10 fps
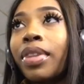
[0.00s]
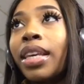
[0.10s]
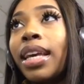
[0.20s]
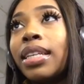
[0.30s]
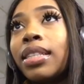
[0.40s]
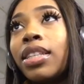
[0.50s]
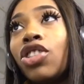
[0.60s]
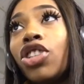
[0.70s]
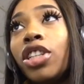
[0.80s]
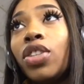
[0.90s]
Yes, this
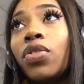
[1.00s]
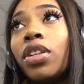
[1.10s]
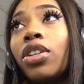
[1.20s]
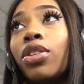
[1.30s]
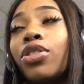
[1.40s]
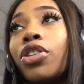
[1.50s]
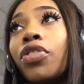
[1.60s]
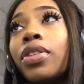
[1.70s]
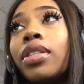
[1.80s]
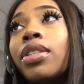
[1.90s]
is Janice from the Dealer
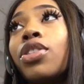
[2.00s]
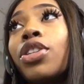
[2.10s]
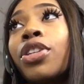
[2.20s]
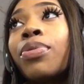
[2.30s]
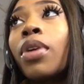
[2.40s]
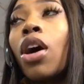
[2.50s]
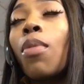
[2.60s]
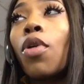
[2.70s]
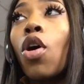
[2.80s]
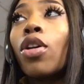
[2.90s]
Service Center.
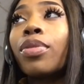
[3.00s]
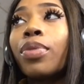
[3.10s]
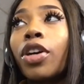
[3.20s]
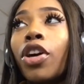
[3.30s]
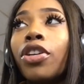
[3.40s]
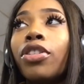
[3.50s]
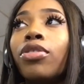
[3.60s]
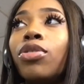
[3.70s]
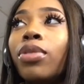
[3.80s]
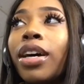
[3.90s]
I'm calling regarding your
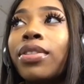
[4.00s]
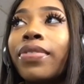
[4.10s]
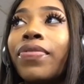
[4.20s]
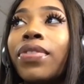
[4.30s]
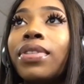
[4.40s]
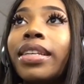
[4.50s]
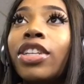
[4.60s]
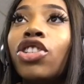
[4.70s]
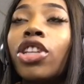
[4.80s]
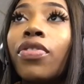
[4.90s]
two thousand
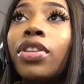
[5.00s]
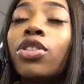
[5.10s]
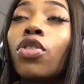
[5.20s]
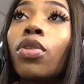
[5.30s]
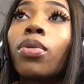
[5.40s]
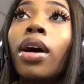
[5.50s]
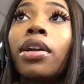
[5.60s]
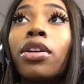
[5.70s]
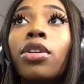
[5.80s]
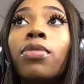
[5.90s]
fifteen Chevy
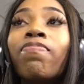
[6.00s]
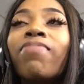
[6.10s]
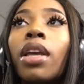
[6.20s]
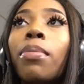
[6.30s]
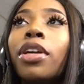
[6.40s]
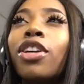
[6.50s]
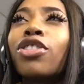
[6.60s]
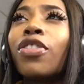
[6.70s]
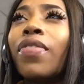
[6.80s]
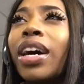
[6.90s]
Silverado because
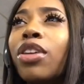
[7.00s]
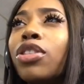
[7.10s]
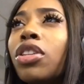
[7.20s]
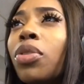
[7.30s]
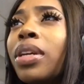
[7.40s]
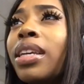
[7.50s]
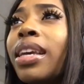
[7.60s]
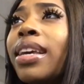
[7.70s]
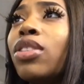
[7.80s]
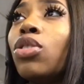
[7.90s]
your file still
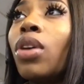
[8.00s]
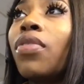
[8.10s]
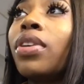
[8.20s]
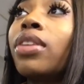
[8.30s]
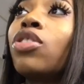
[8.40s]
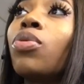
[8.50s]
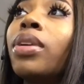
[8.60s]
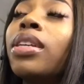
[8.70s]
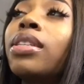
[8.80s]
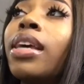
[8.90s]
indicates you have yet to
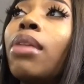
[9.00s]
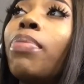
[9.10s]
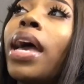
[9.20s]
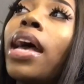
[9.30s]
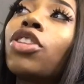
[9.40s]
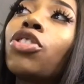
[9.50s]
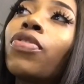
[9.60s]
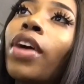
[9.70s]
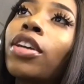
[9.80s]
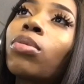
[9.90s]
reinstate past your
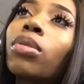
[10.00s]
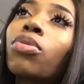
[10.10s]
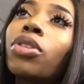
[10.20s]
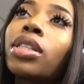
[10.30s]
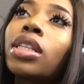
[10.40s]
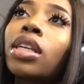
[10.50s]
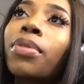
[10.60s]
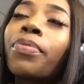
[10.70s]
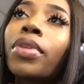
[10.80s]
factory warranty.